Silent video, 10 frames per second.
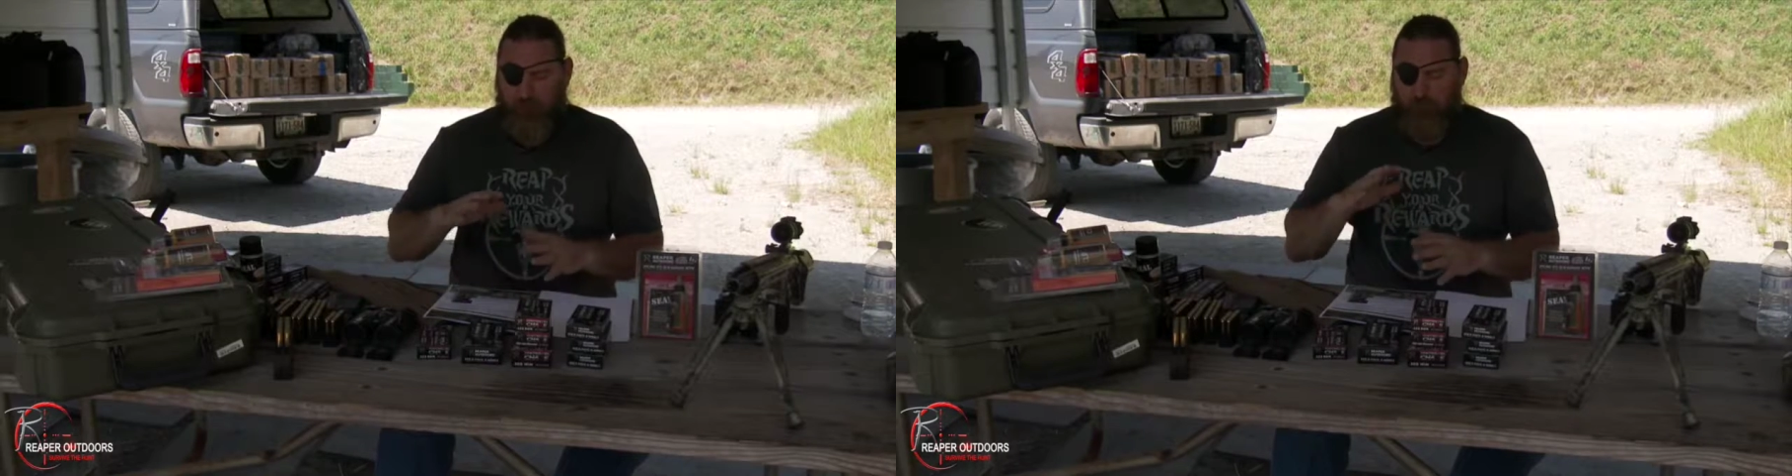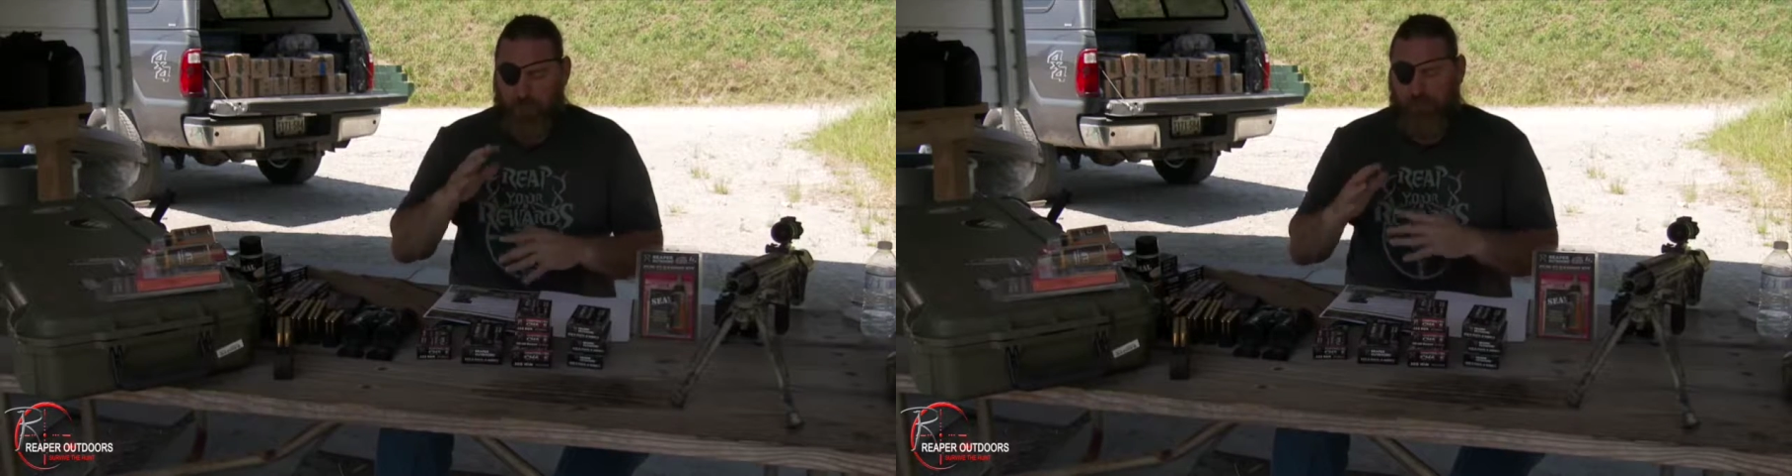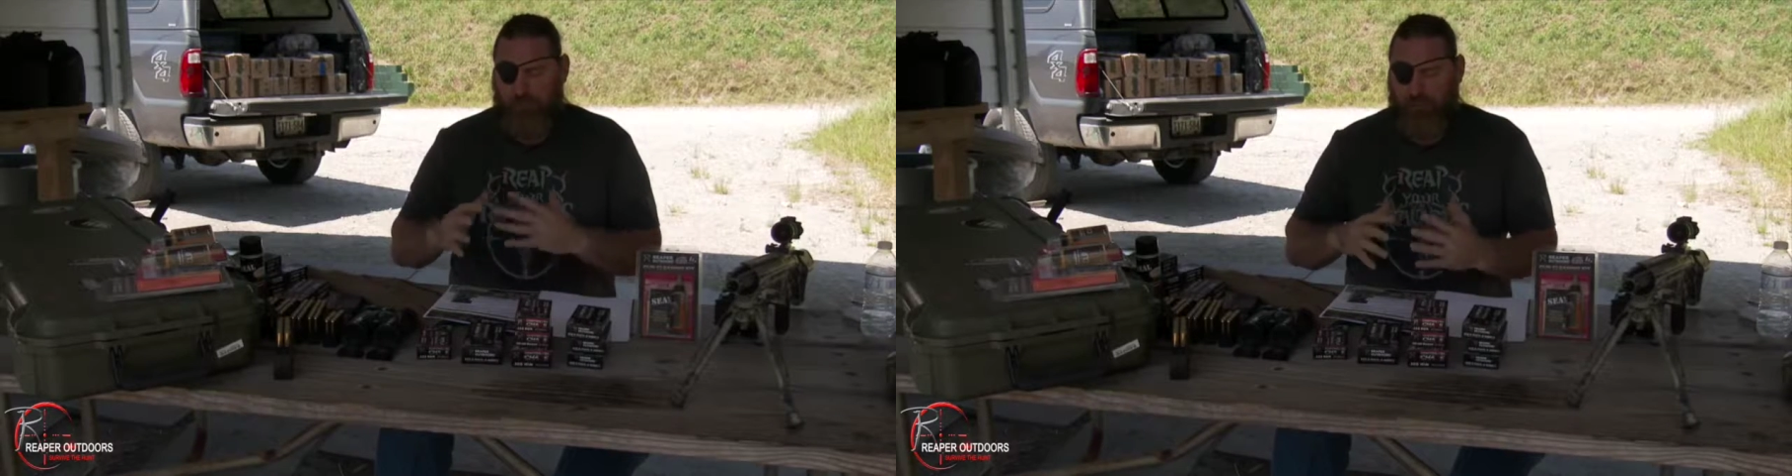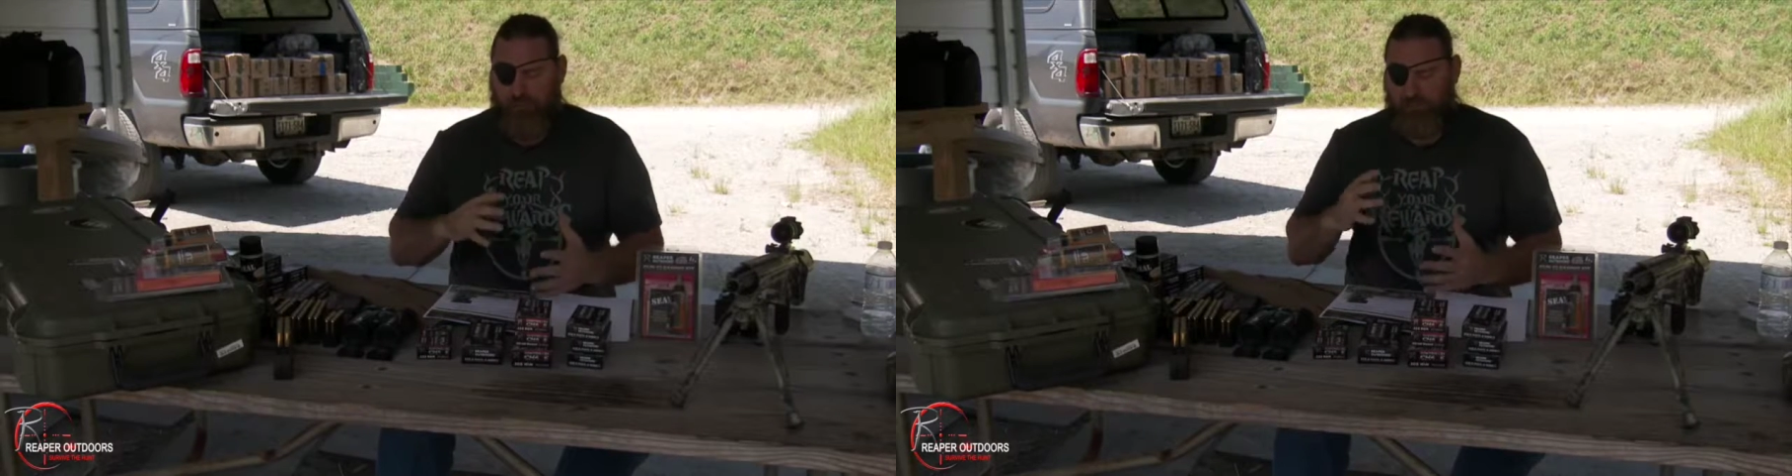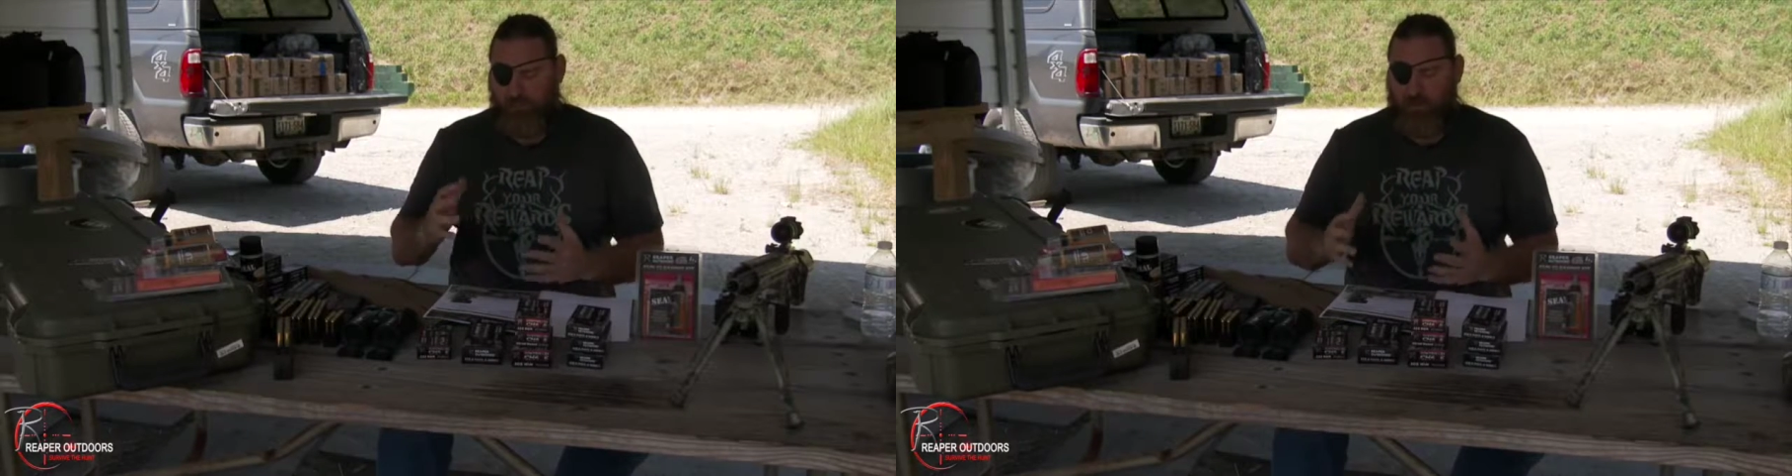montage
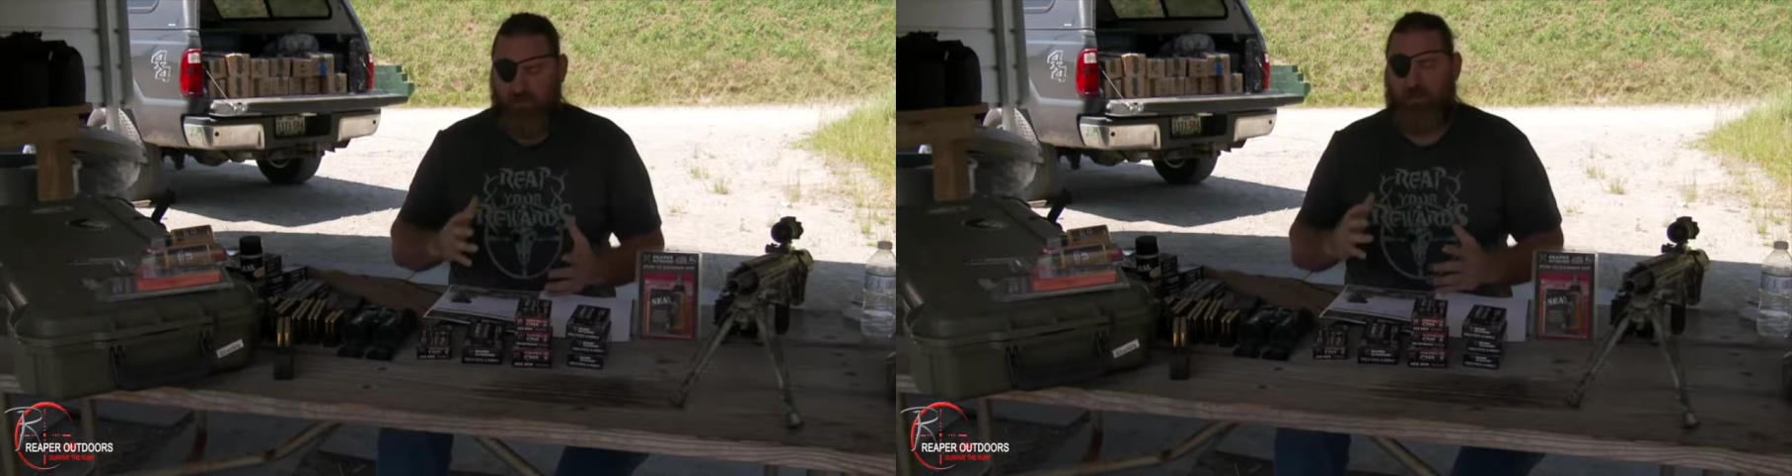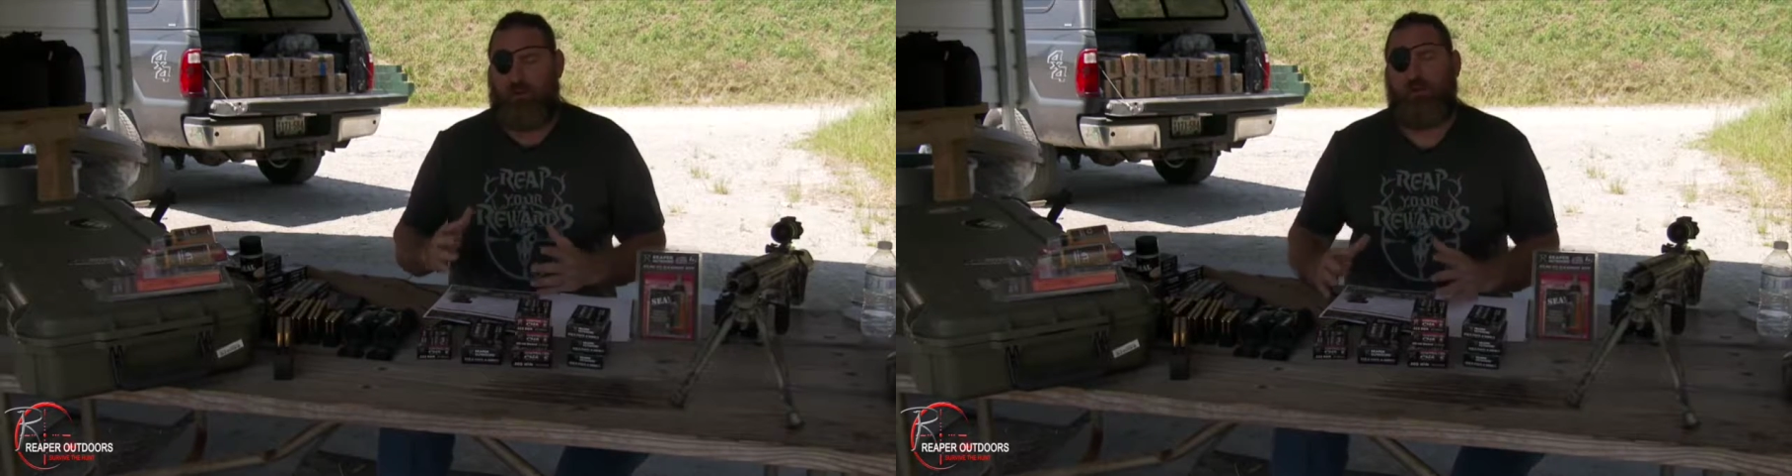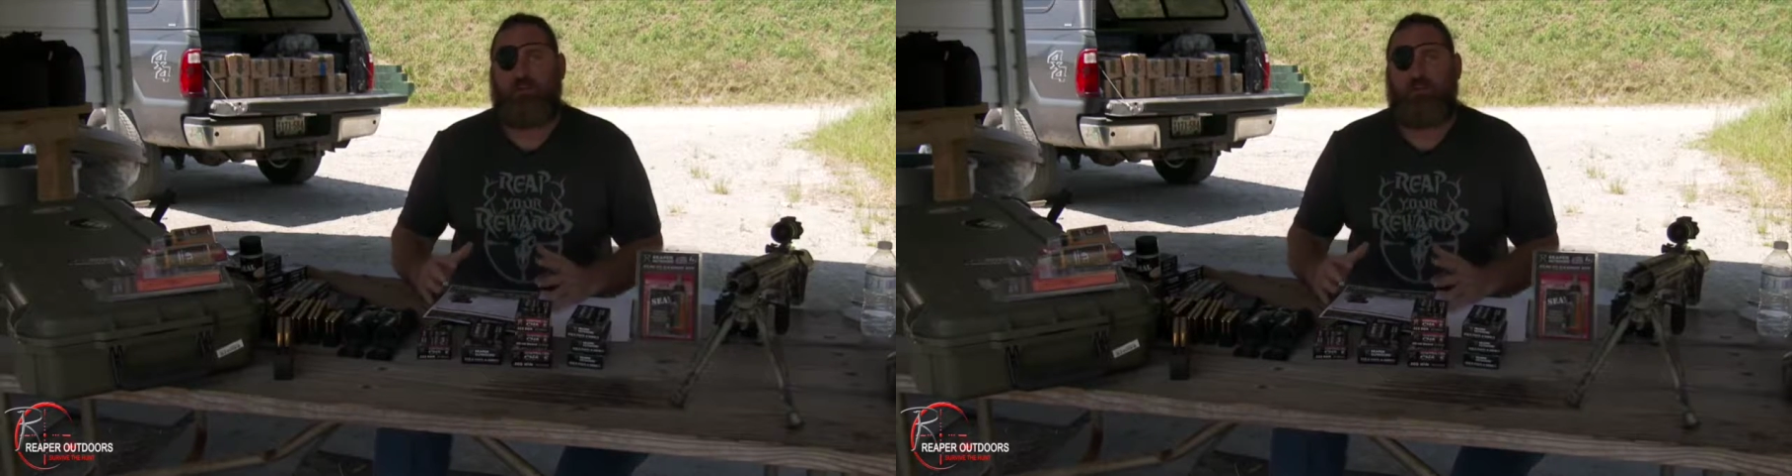of all the